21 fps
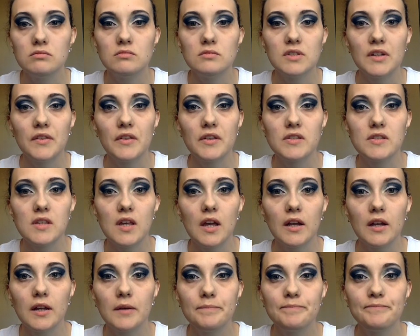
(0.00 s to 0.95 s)
in this
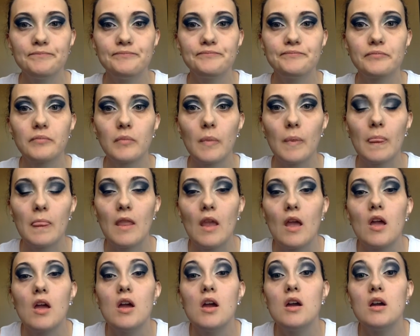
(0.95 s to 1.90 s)
lighting.
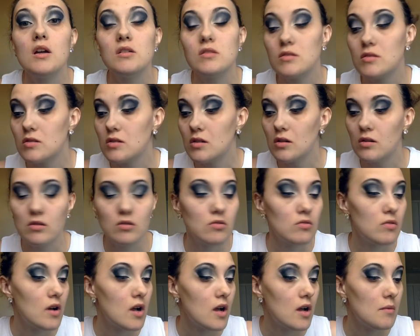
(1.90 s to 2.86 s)
So
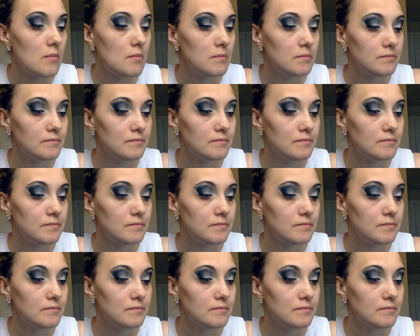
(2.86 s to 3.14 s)
I'm